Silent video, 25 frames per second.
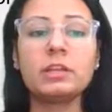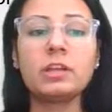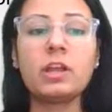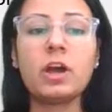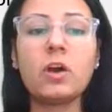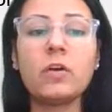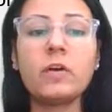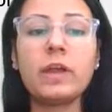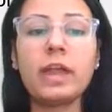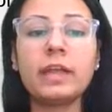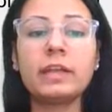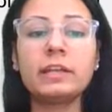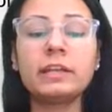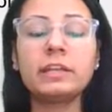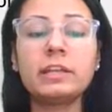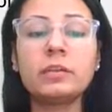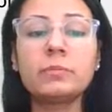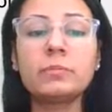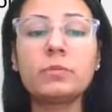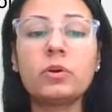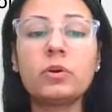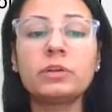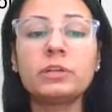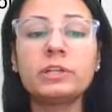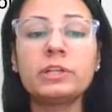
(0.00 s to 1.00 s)
Now,
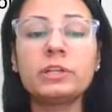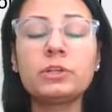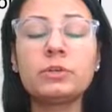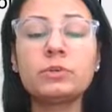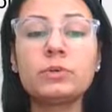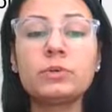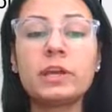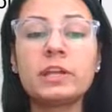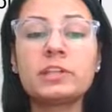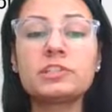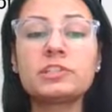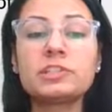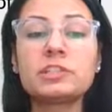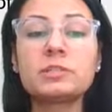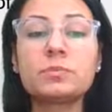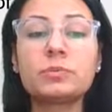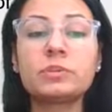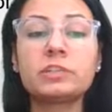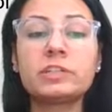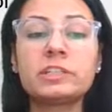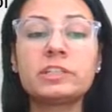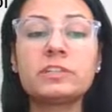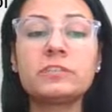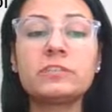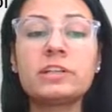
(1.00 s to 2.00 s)
antibody to H is
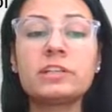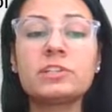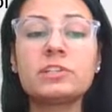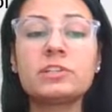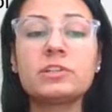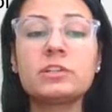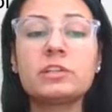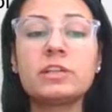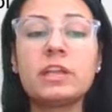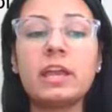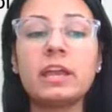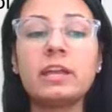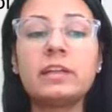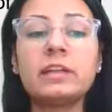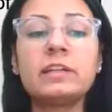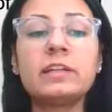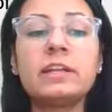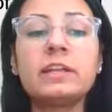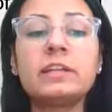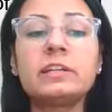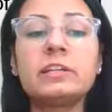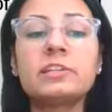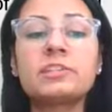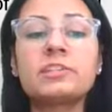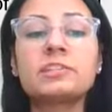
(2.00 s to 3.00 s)
protective in nature, and
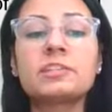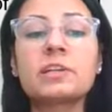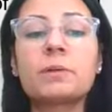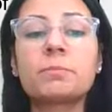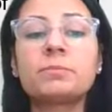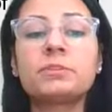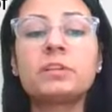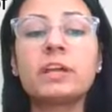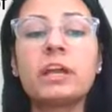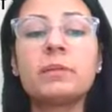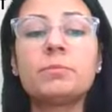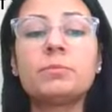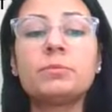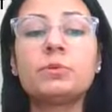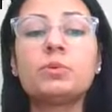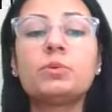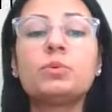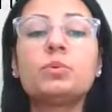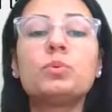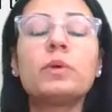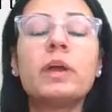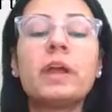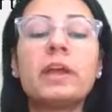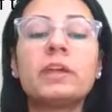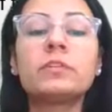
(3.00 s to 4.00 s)
NA antigen subtype
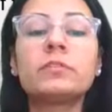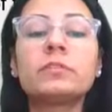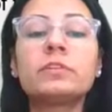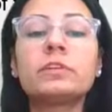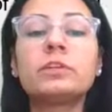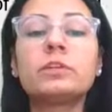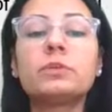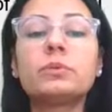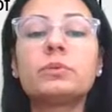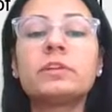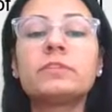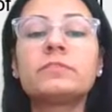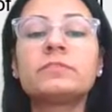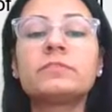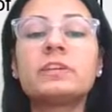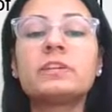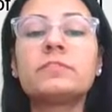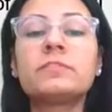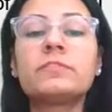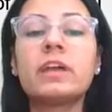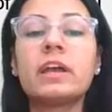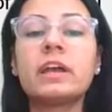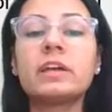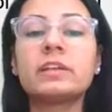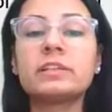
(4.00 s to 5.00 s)
2, N1 to
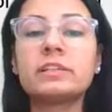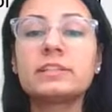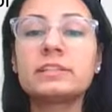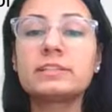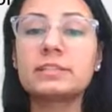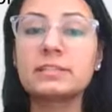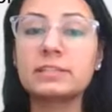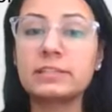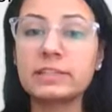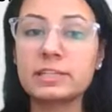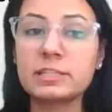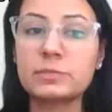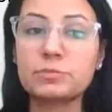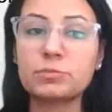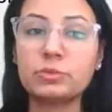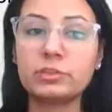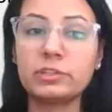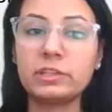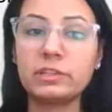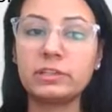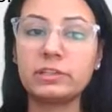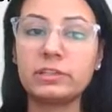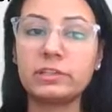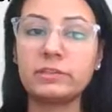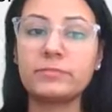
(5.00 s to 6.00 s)
N5, and is less
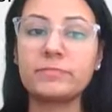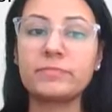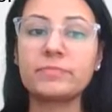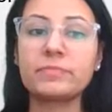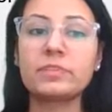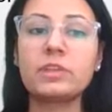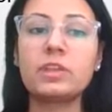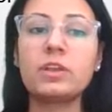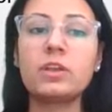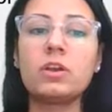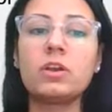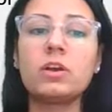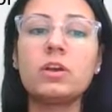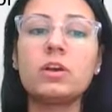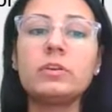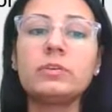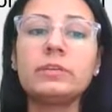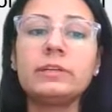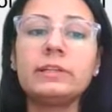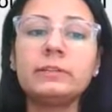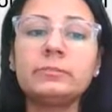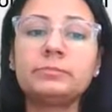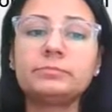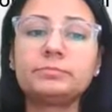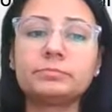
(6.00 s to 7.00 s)
protective.
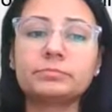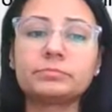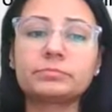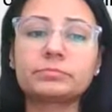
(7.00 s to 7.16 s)
All right.